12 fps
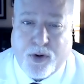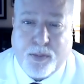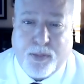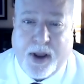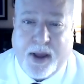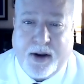her
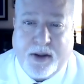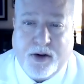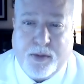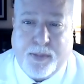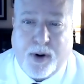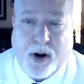brand on the
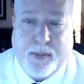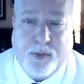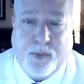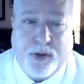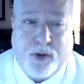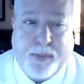department
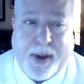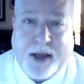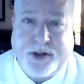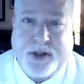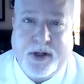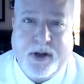with her
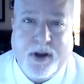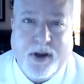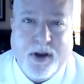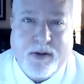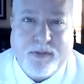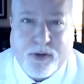passion
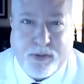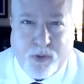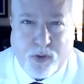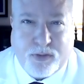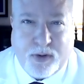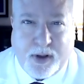for
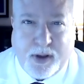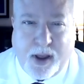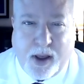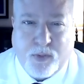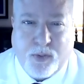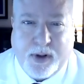diversity,
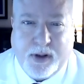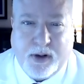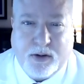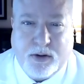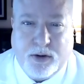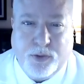equity, and
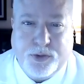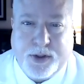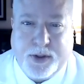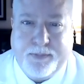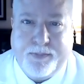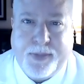
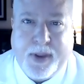inclusion.